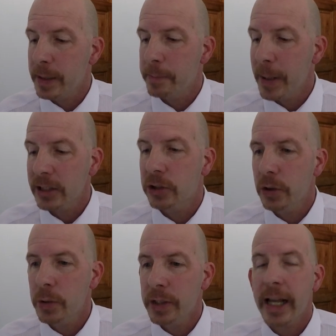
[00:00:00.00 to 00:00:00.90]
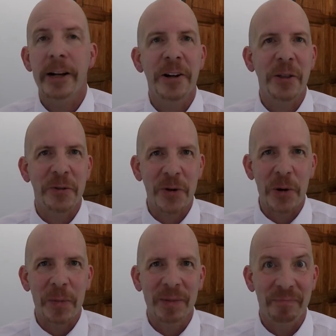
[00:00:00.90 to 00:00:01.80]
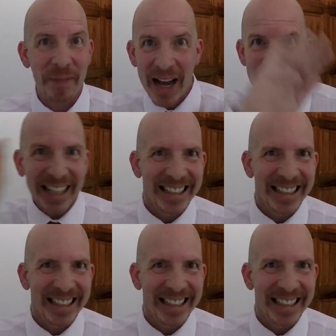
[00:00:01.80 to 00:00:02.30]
be best suited at another firm. Bye.